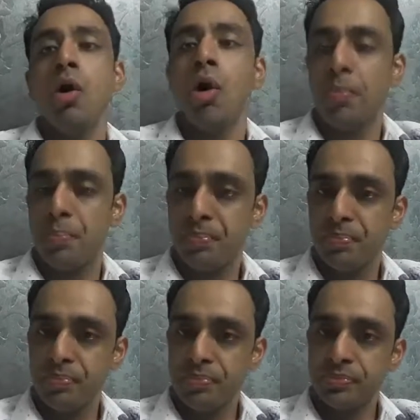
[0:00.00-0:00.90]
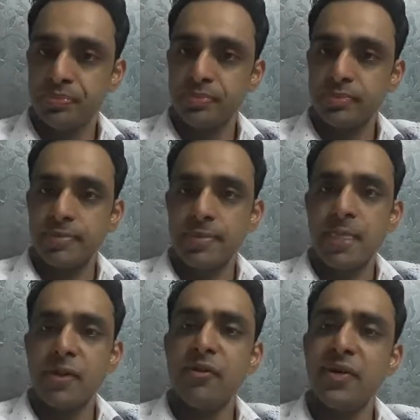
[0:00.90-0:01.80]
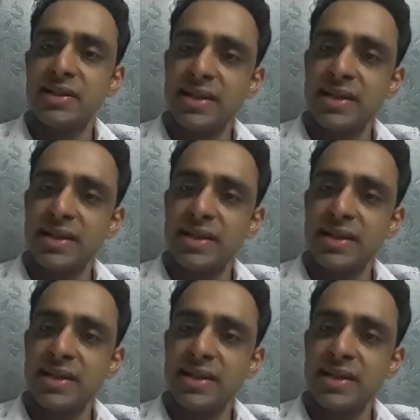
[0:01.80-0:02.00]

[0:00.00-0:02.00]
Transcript: Hope we will